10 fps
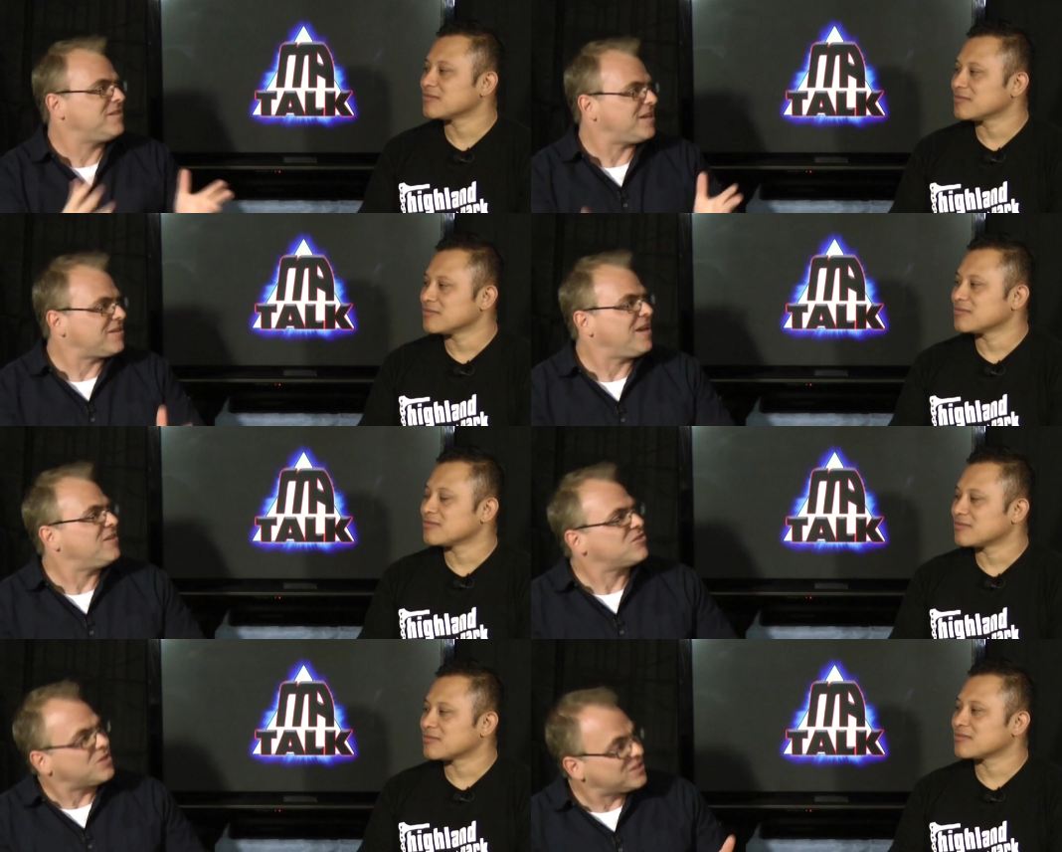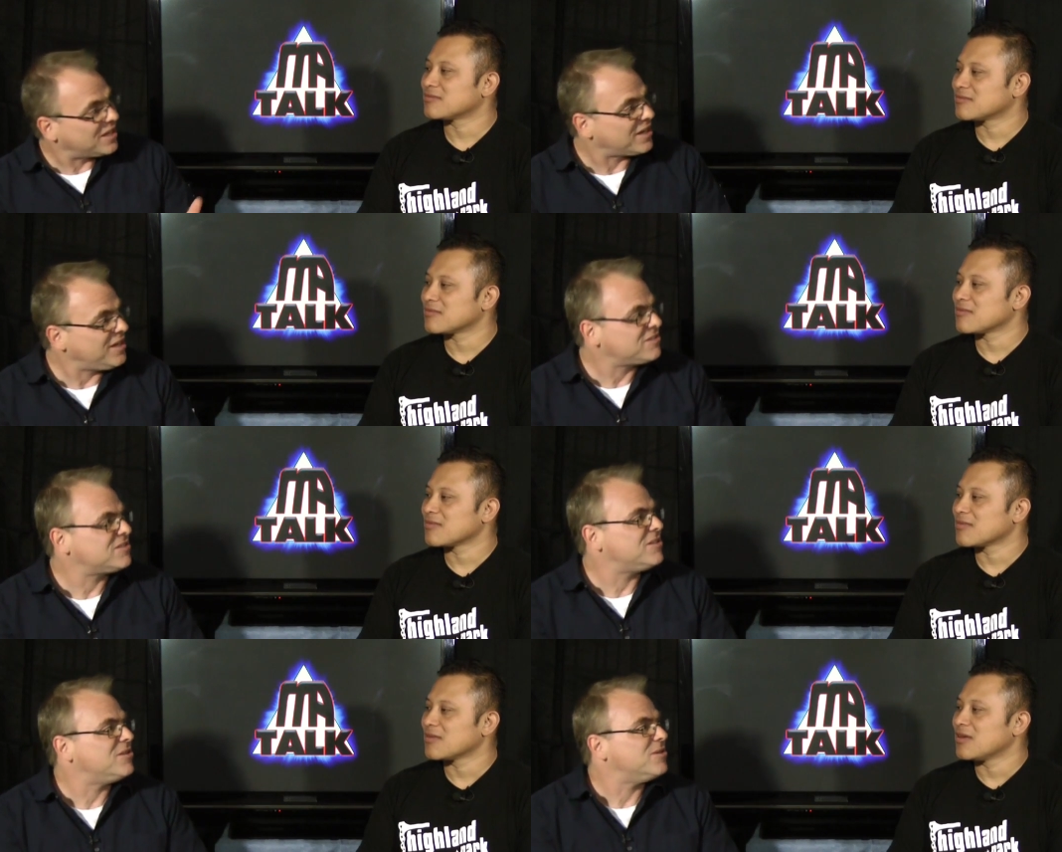Speaker 1: of dictates what
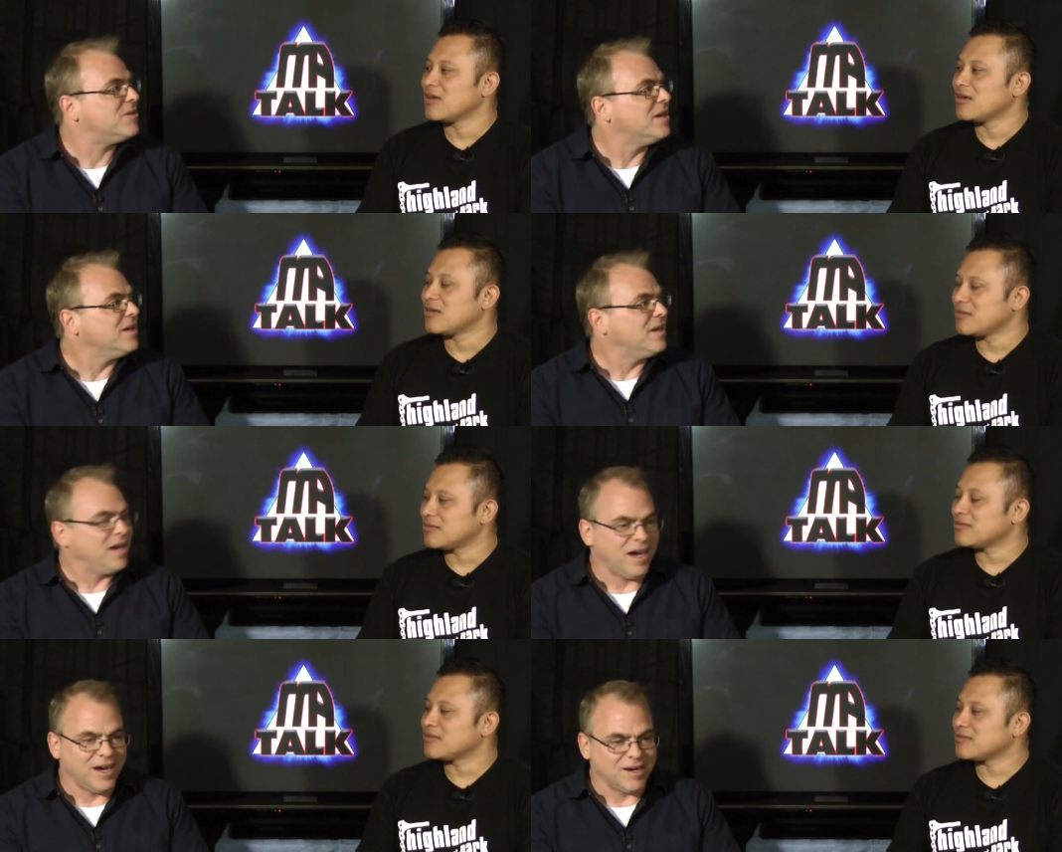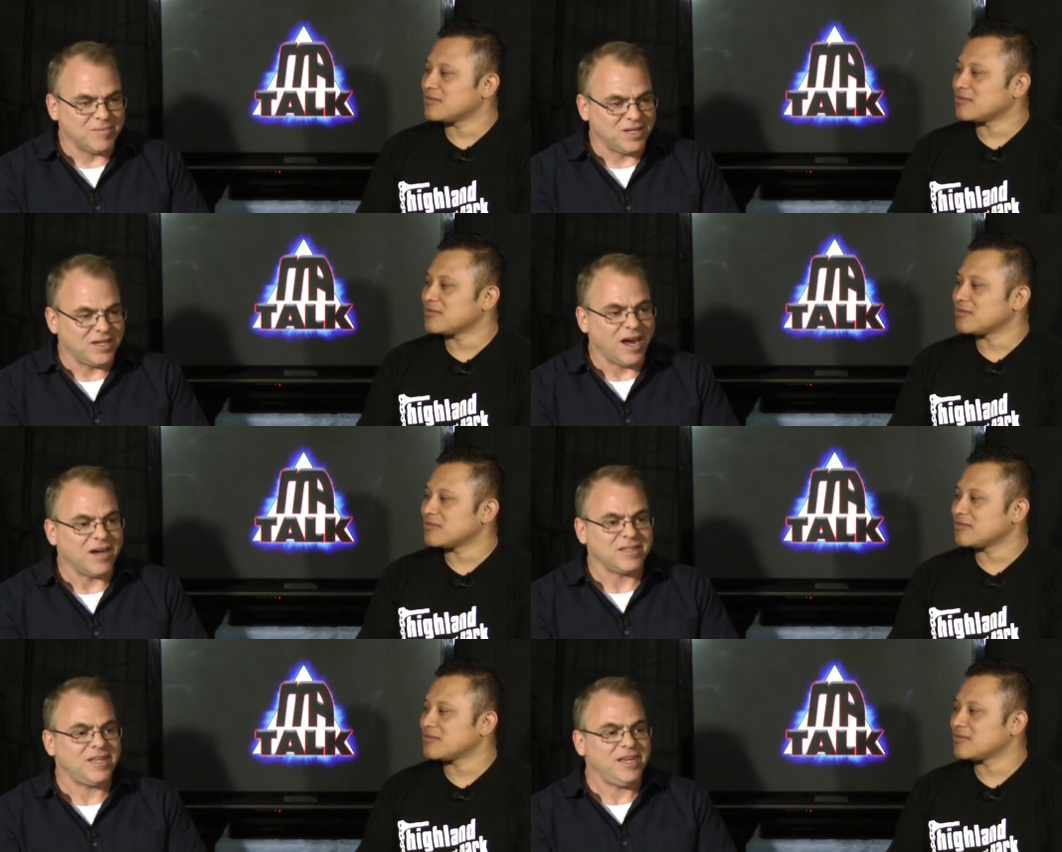techniques to do. Uh, but in
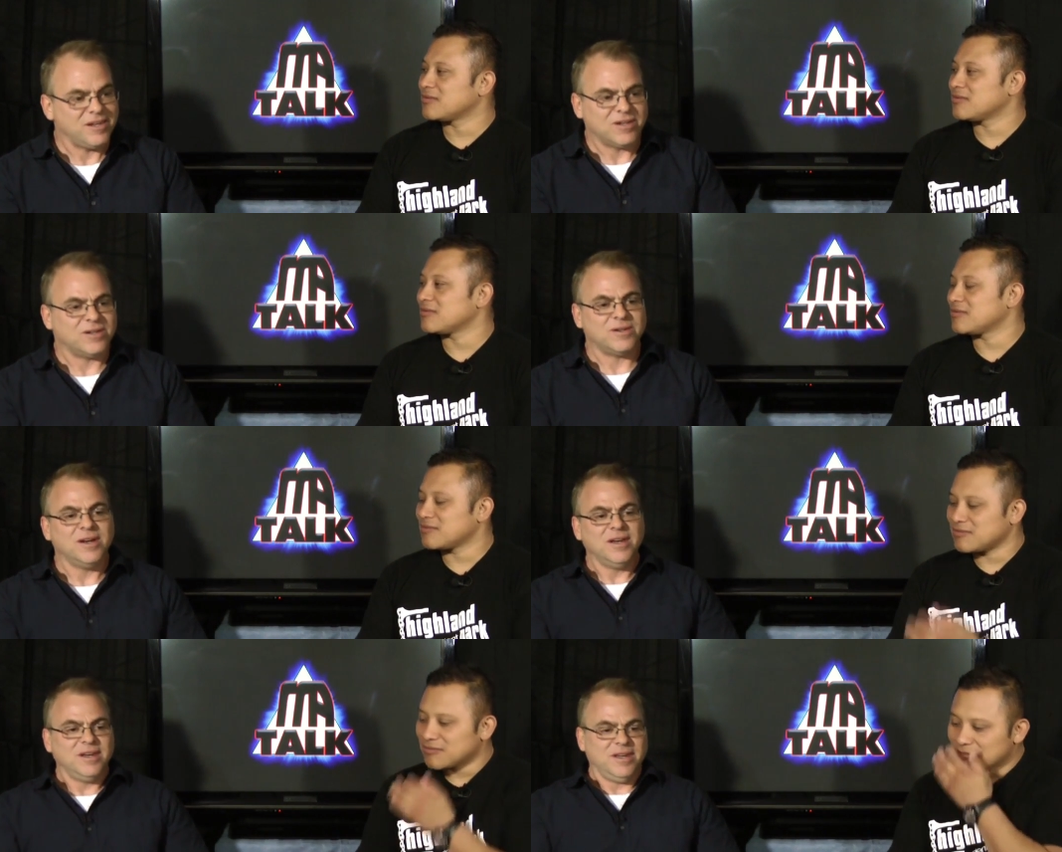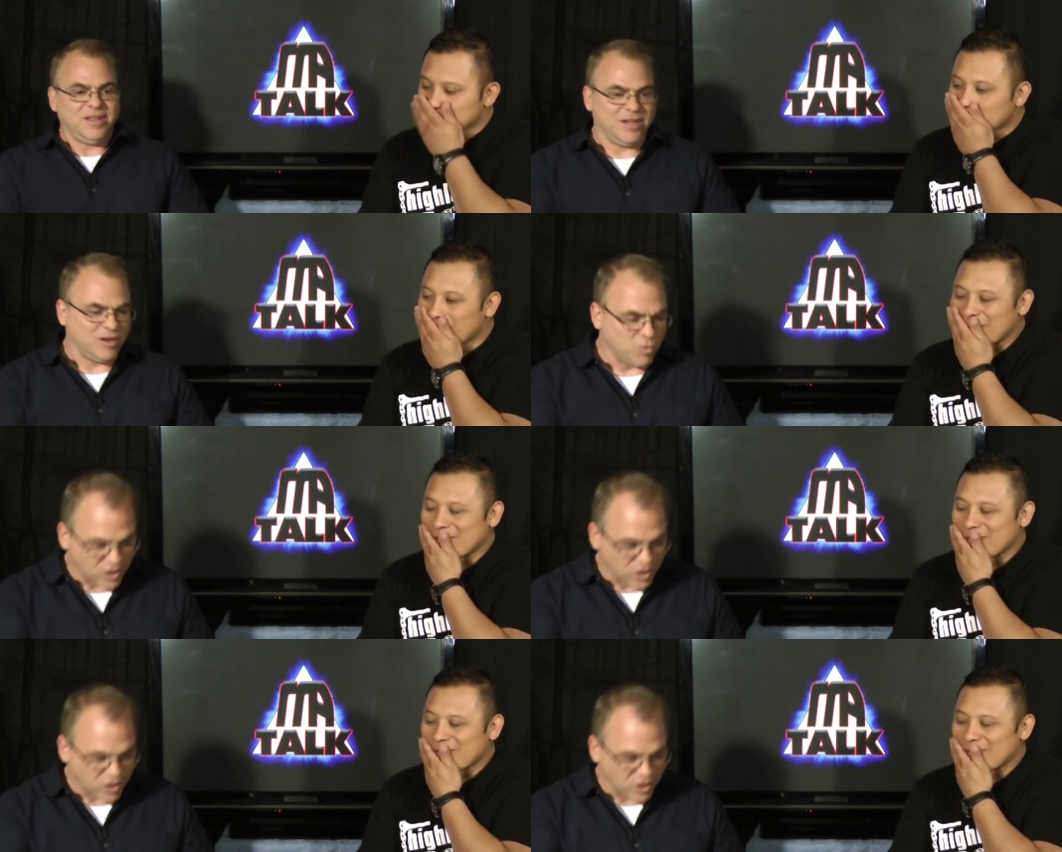Hankido, you know,